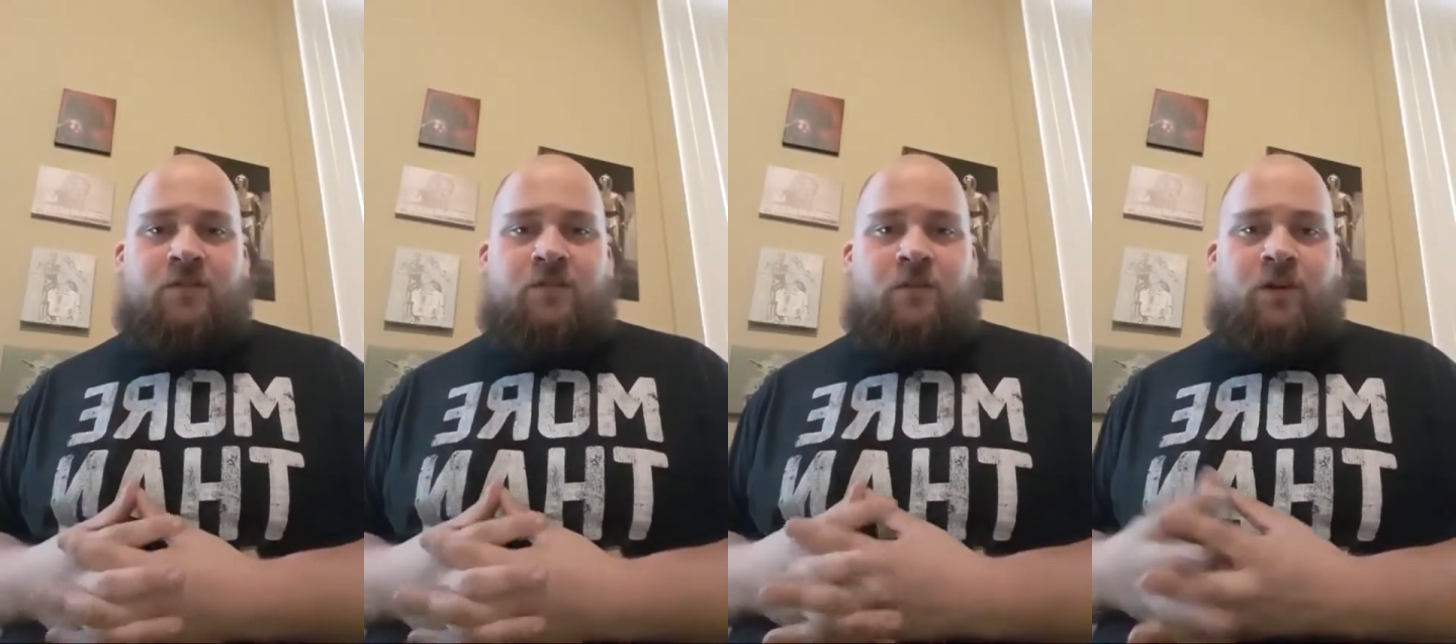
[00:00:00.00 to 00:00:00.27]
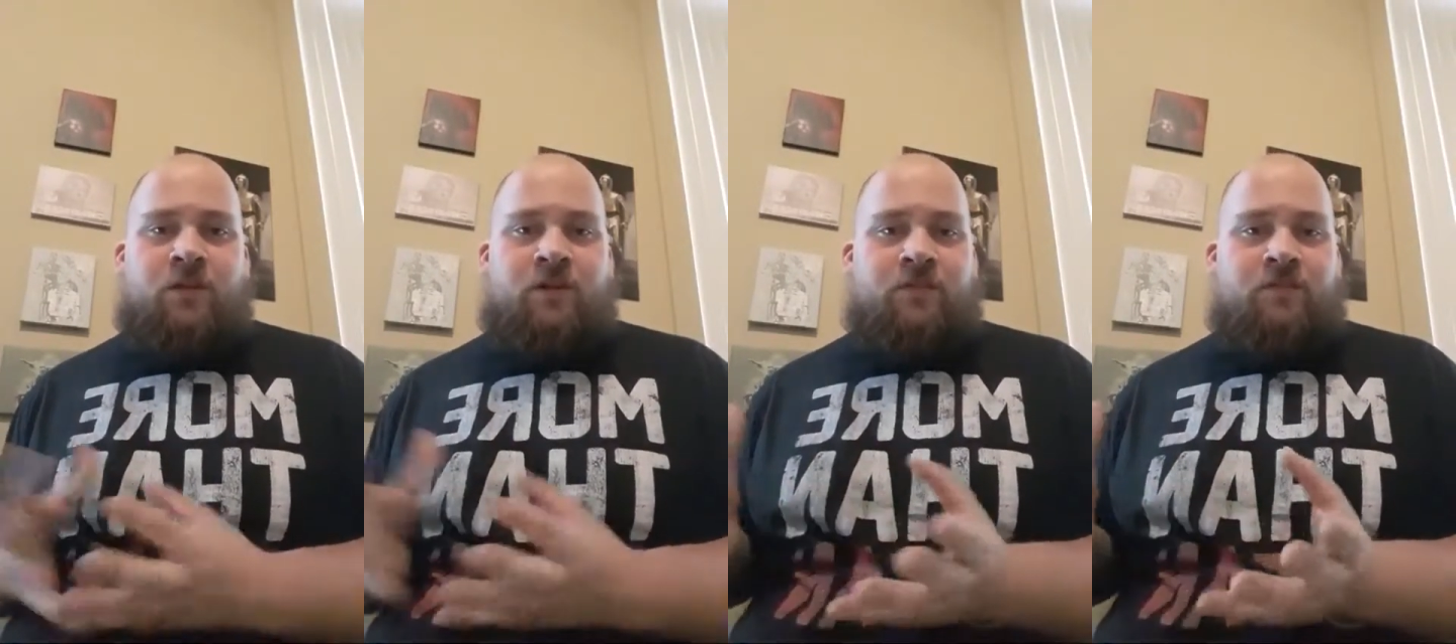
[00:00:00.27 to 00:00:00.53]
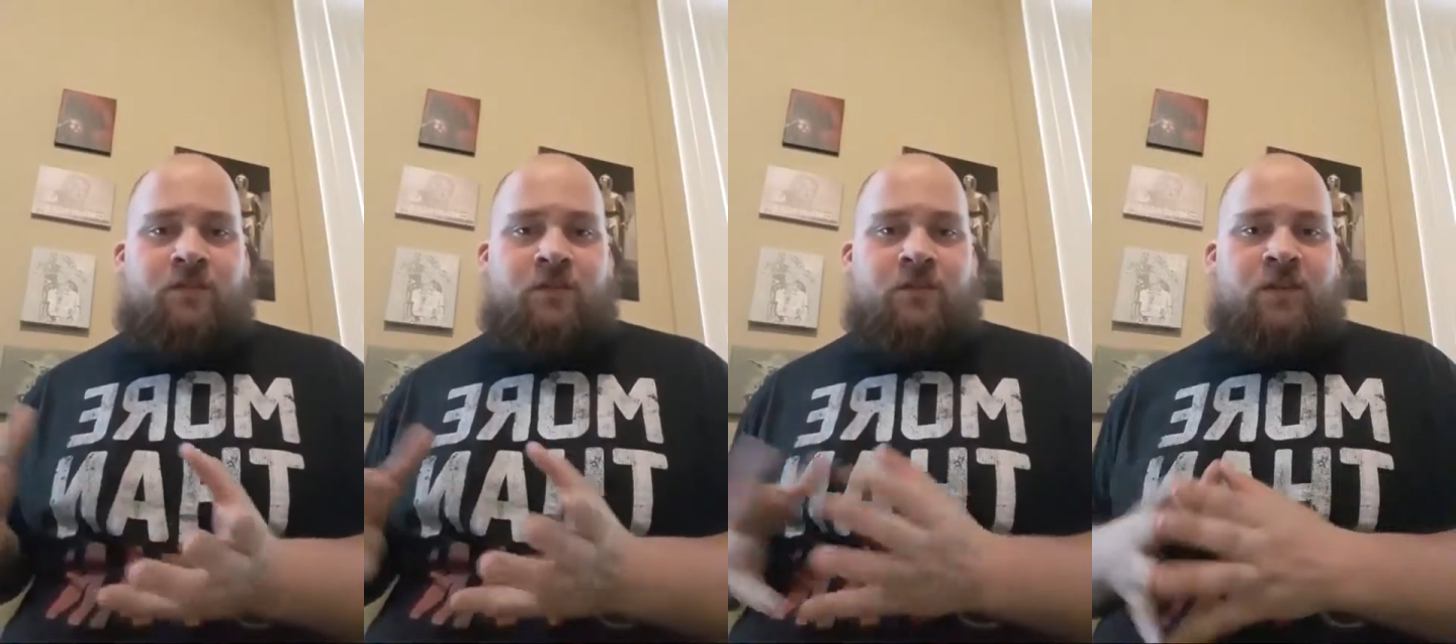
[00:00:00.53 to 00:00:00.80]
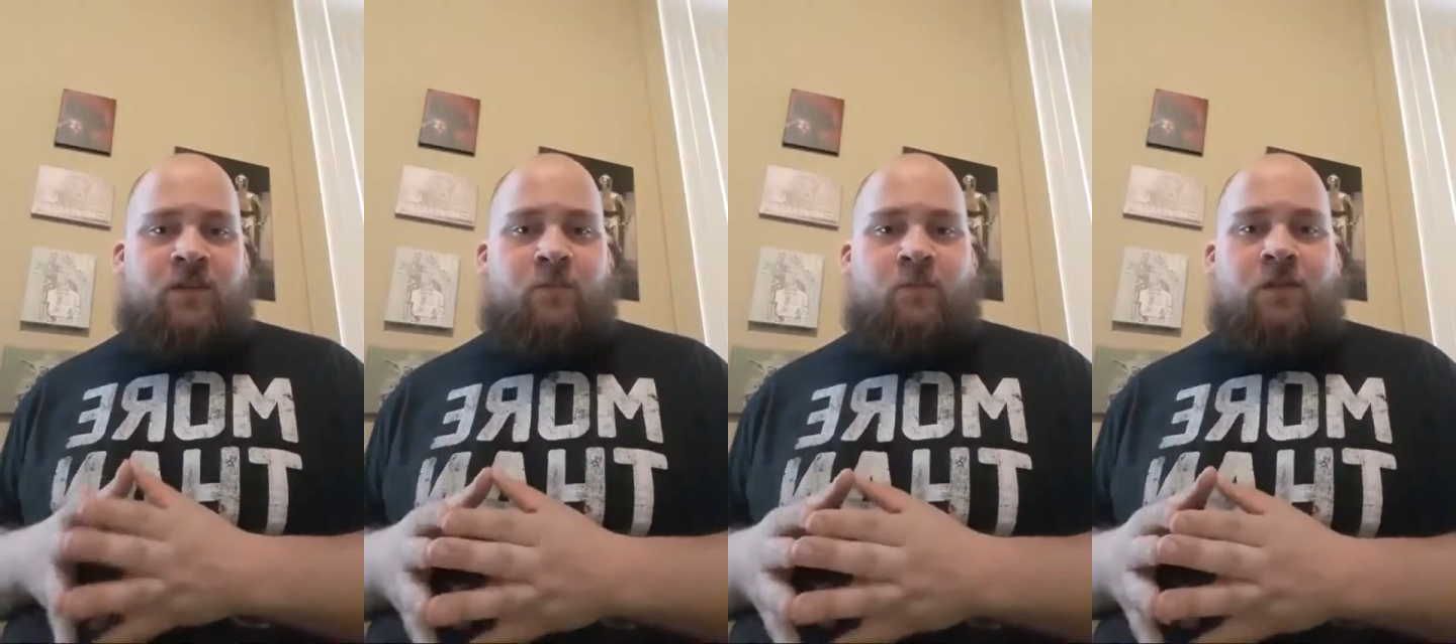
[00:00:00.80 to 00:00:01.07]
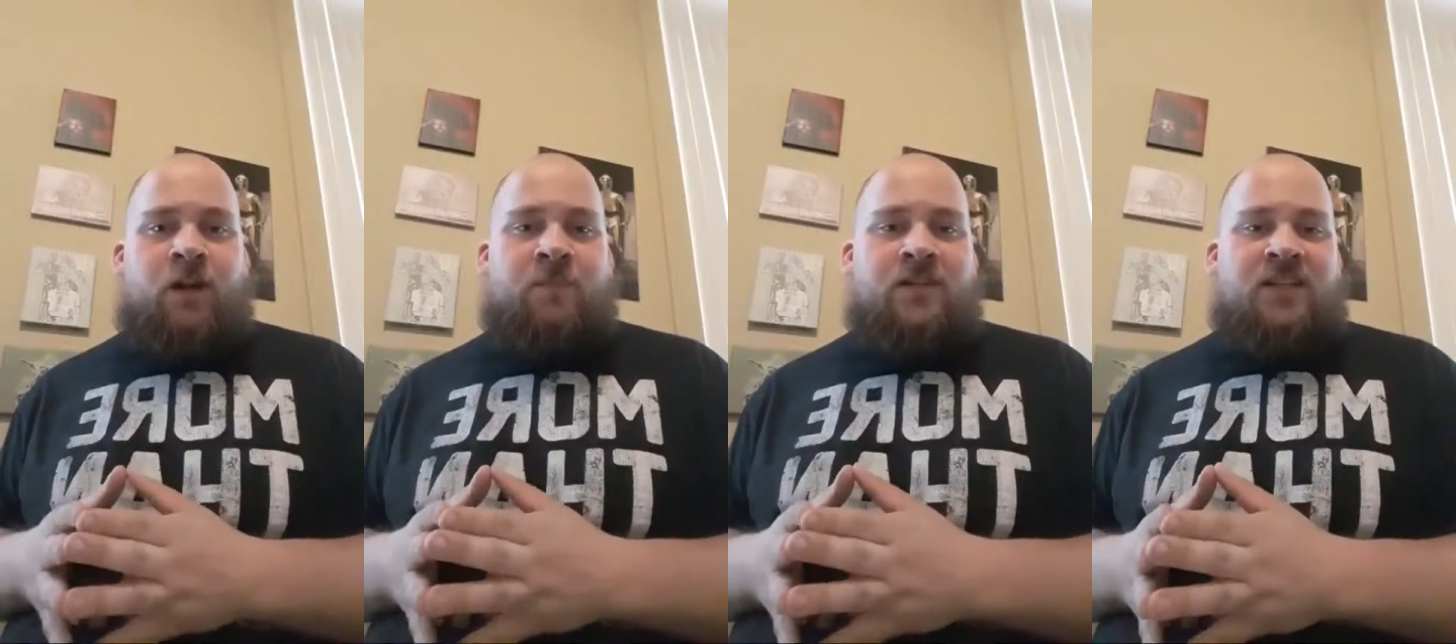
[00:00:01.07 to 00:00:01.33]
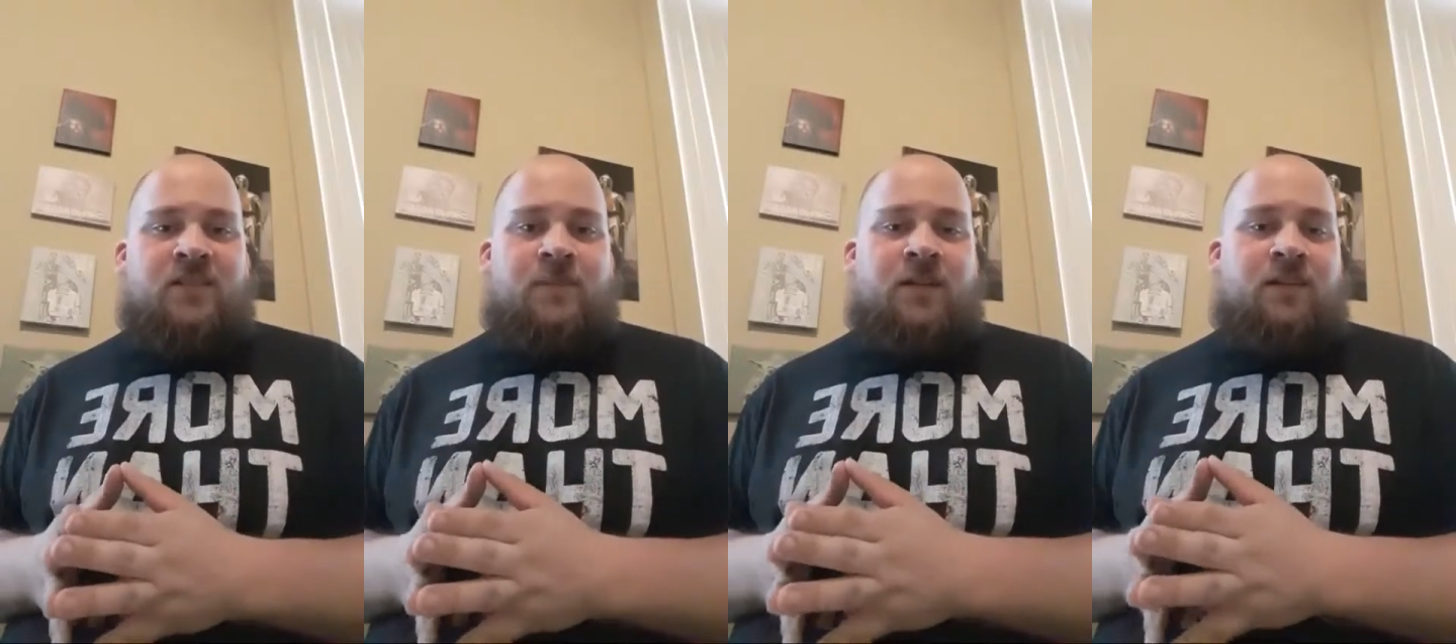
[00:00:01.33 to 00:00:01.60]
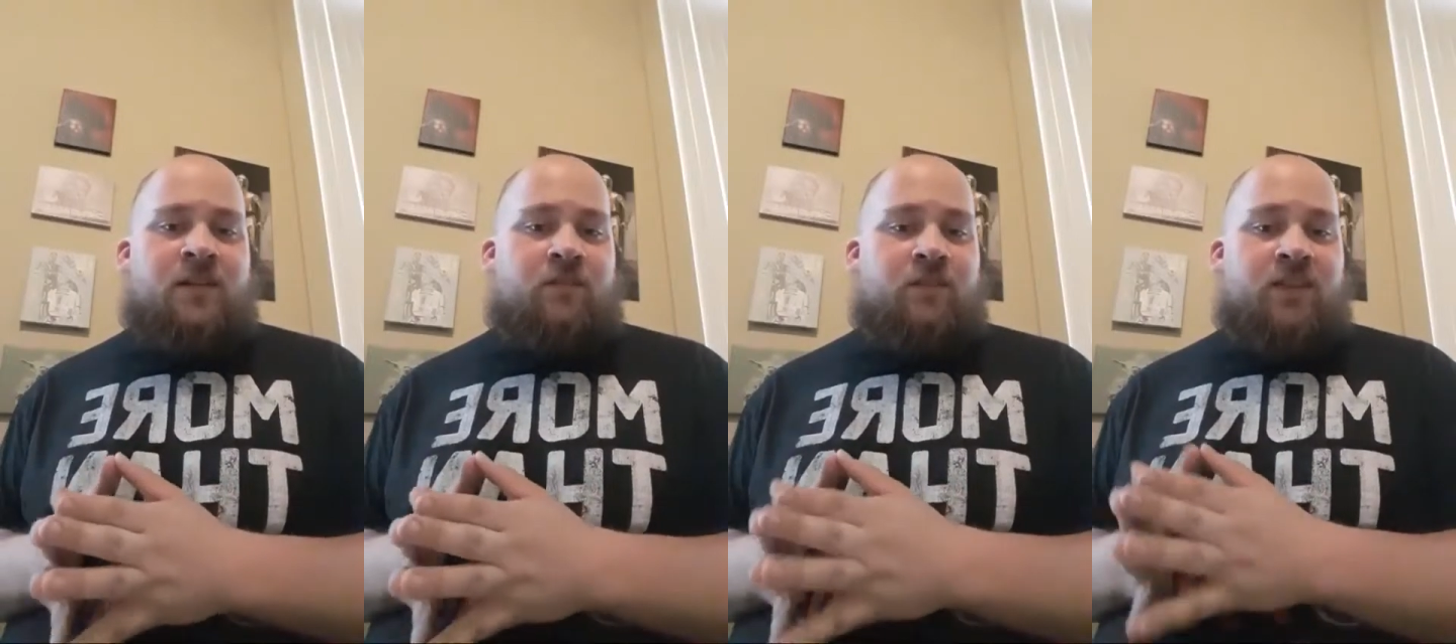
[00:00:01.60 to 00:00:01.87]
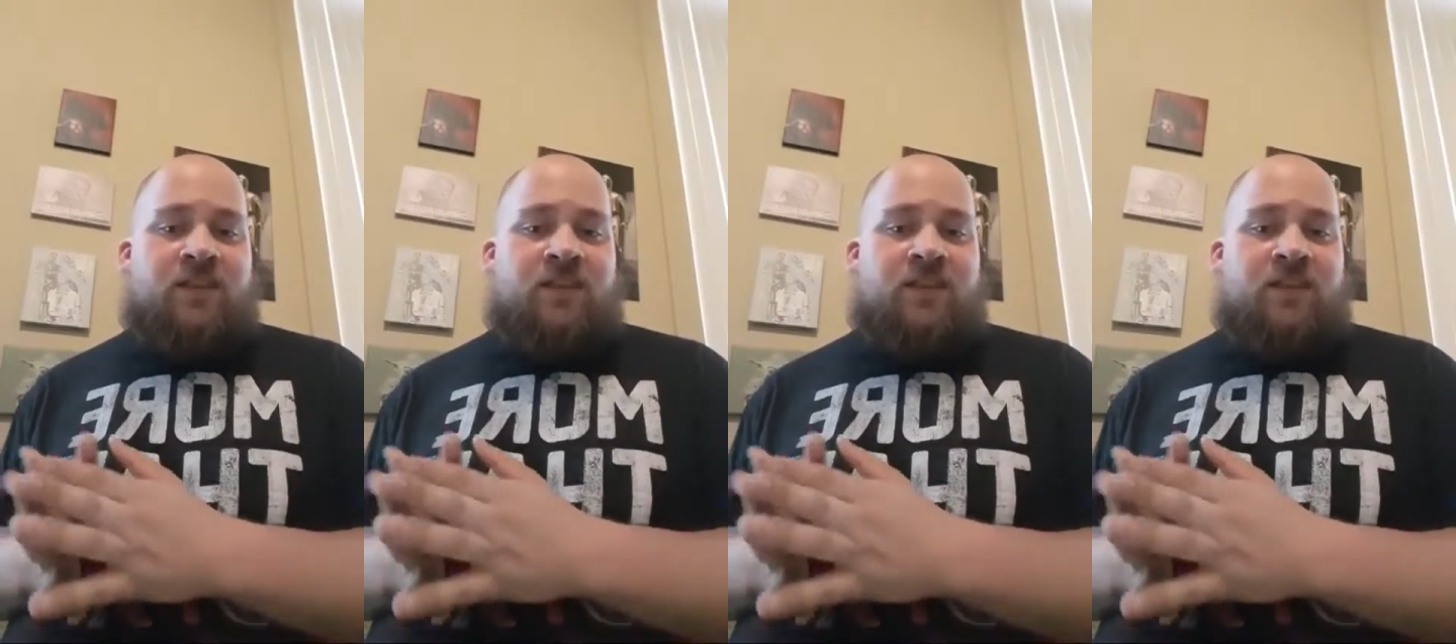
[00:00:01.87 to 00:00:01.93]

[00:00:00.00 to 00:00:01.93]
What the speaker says: to where if you can get more updates about the different